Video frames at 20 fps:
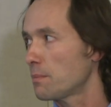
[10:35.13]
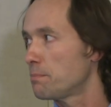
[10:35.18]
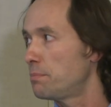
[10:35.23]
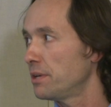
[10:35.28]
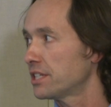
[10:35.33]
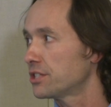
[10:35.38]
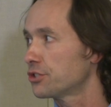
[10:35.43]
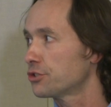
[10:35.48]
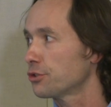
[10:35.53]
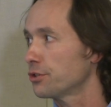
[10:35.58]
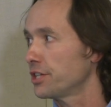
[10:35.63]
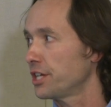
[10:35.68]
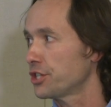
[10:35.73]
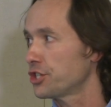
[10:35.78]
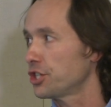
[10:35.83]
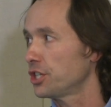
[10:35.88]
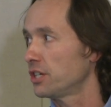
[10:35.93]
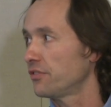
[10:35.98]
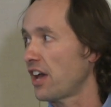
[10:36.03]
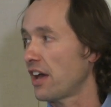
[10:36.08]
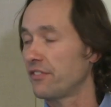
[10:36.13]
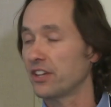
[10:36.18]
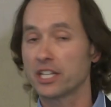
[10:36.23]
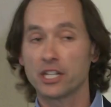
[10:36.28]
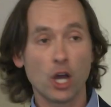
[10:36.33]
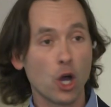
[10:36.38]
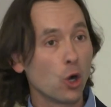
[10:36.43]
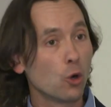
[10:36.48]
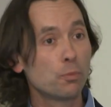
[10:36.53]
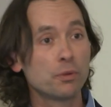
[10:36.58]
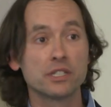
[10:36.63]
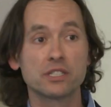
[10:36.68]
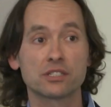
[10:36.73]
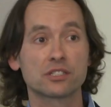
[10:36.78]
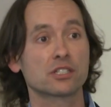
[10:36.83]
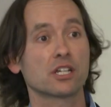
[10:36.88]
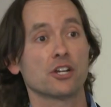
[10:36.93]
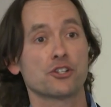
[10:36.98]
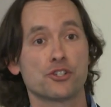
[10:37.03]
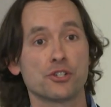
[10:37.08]
BITS tradition of having an open
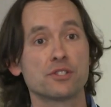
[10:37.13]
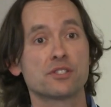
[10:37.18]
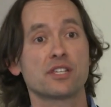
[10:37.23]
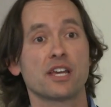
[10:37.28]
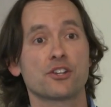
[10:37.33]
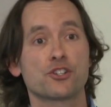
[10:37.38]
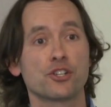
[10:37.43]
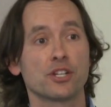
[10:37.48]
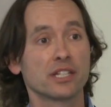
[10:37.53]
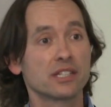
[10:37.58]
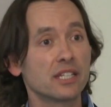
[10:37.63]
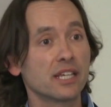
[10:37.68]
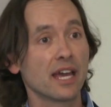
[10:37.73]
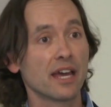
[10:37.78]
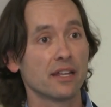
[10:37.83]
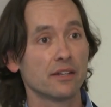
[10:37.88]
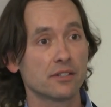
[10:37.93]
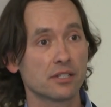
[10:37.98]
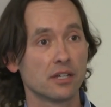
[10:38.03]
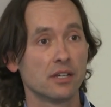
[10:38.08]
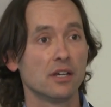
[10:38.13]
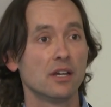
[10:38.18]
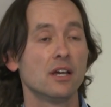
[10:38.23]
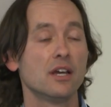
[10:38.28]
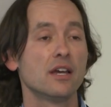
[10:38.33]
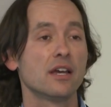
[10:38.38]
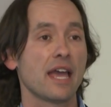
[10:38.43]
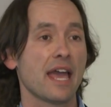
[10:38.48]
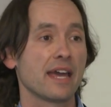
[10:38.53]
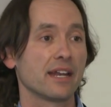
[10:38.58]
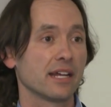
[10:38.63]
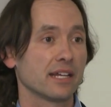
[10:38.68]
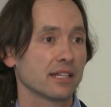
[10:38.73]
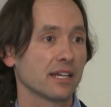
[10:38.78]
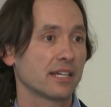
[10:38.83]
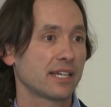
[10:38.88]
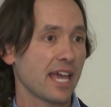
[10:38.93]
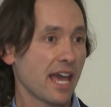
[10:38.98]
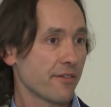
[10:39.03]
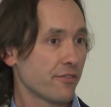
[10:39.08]
discussion session at the end.
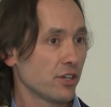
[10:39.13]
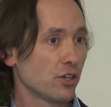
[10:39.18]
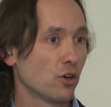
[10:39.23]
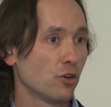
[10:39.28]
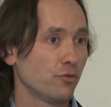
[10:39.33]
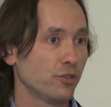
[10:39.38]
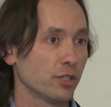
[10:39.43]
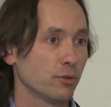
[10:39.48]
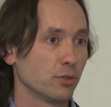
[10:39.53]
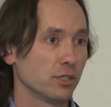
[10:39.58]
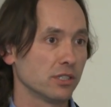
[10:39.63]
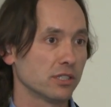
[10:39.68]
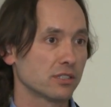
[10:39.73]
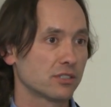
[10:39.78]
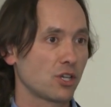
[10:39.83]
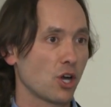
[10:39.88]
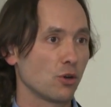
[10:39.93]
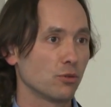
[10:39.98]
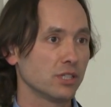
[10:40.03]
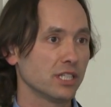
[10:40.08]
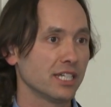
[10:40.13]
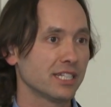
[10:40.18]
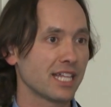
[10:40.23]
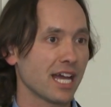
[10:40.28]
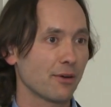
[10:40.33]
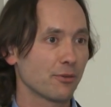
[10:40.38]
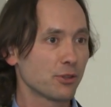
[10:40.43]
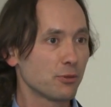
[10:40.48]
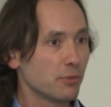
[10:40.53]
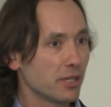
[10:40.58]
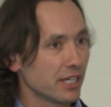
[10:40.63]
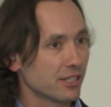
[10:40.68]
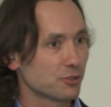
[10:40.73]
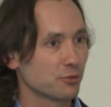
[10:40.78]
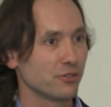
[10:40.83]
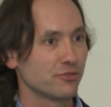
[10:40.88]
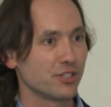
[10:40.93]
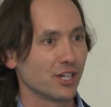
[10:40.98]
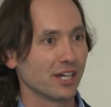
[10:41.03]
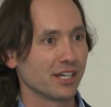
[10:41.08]
And Kevin hopefully will co-lead that with me, as
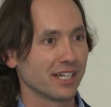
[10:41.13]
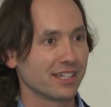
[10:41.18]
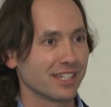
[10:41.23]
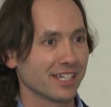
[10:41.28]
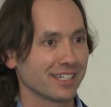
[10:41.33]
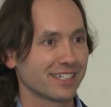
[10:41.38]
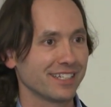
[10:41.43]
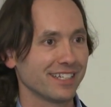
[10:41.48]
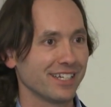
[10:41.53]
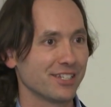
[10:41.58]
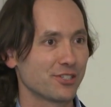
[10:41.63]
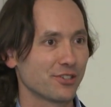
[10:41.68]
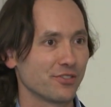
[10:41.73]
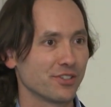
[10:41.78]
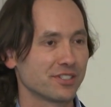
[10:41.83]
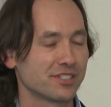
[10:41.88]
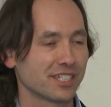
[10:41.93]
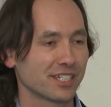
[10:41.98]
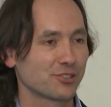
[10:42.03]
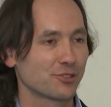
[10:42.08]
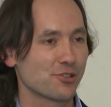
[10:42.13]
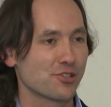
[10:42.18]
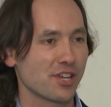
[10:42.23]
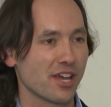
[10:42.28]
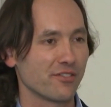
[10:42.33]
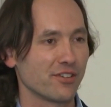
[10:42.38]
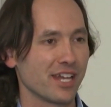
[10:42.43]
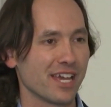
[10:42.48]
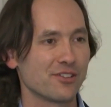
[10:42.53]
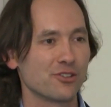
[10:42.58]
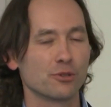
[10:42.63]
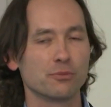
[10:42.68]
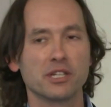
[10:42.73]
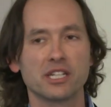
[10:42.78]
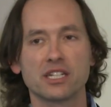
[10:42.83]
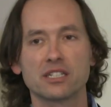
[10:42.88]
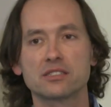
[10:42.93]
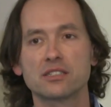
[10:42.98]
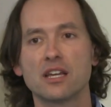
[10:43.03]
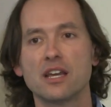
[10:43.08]
we've done, I think, each of the 6 or 7 annual
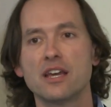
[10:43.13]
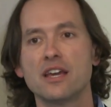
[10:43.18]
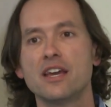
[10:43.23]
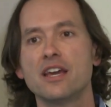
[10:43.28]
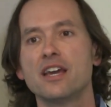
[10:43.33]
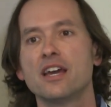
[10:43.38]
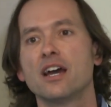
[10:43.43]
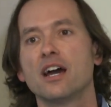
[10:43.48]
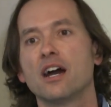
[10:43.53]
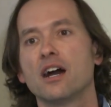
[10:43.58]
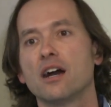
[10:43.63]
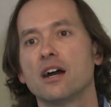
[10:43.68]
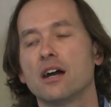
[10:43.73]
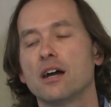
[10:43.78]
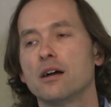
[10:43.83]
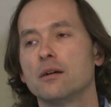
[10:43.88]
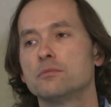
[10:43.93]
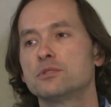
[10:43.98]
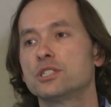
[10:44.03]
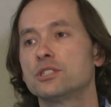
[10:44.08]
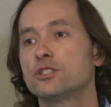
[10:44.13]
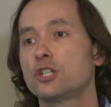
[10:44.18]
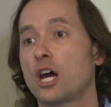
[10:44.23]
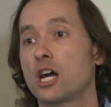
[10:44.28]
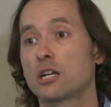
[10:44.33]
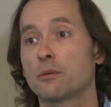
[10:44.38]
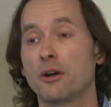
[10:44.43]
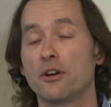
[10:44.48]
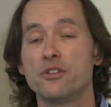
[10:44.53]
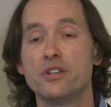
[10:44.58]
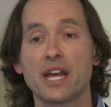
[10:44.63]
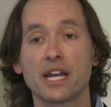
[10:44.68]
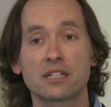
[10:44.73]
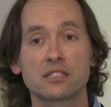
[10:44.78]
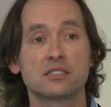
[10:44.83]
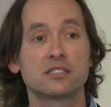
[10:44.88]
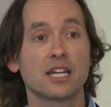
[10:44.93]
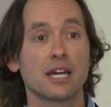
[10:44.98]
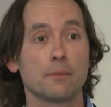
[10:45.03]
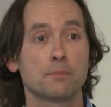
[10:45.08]
meetings, to talk about
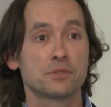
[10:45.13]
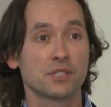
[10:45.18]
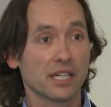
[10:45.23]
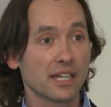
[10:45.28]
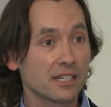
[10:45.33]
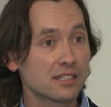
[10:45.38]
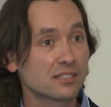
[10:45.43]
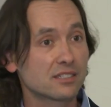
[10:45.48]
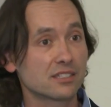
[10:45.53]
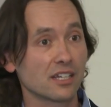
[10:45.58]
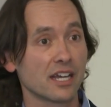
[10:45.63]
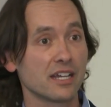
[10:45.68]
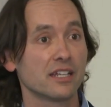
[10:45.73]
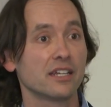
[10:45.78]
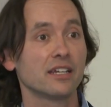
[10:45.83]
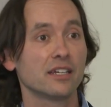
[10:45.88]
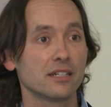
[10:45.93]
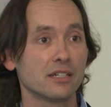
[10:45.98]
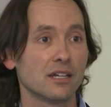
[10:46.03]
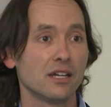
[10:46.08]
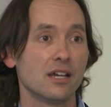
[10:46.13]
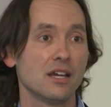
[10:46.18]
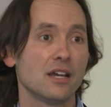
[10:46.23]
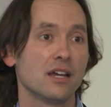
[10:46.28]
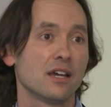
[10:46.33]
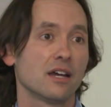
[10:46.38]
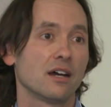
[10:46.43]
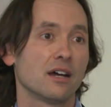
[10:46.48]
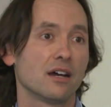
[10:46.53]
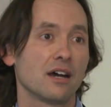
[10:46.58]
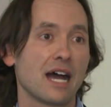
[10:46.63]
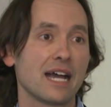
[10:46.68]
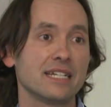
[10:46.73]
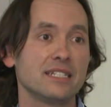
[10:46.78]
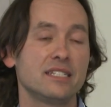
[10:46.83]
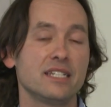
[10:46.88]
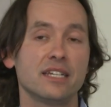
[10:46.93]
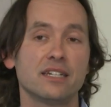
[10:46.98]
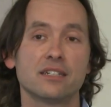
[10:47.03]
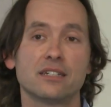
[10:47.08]
next steps, exciting
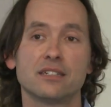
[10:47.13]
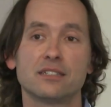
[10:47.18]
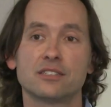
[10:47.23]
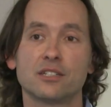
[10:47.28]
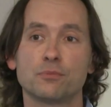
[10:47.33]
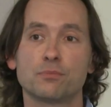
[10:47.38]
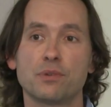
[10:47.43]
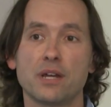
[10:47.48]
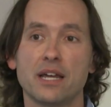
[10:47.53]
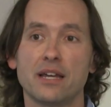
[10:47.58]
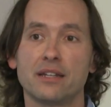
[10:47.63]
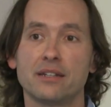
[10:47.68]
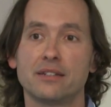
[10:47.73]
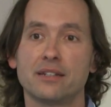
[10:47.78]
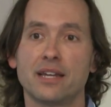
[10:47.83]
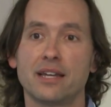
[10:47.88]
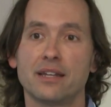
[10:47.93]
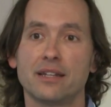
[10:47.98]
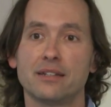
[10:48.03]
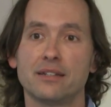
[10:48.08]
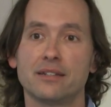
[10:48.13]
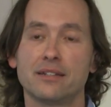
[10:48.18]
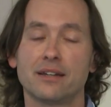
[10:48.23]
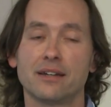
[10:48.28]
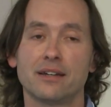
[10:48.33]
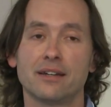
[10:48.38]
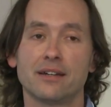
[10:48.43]
ideas and